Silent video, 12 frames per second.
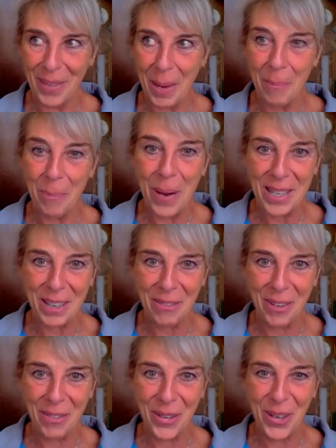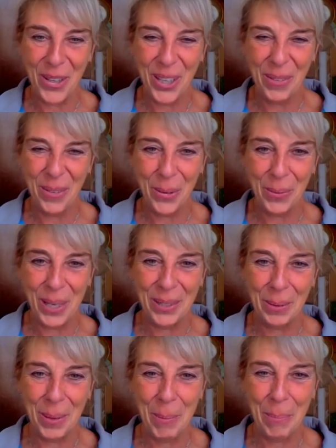impressive if you read
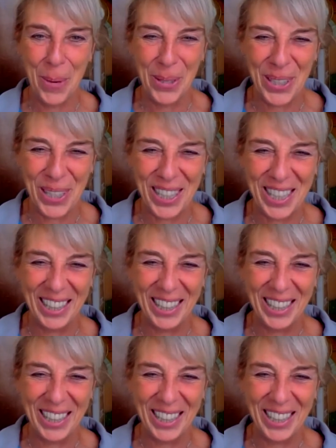the reports.